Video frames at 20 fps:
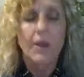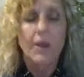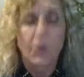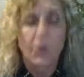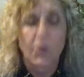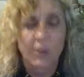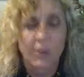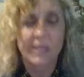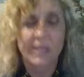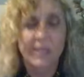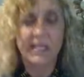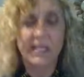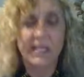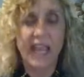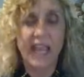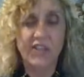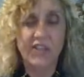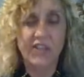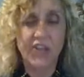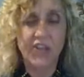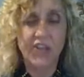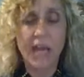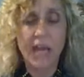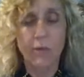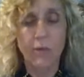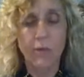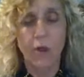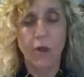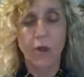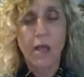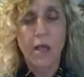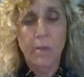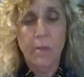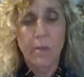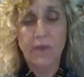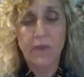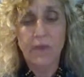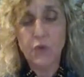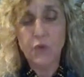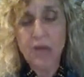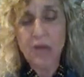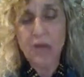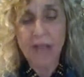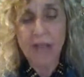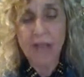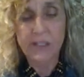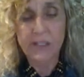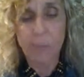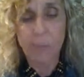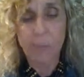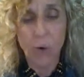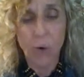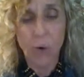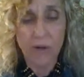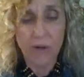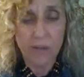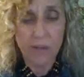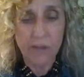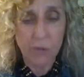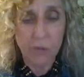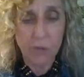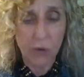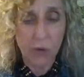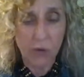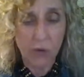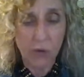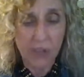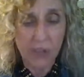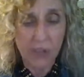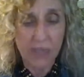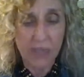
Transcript: Release the caged animal. But if you're not supporting the mucosa,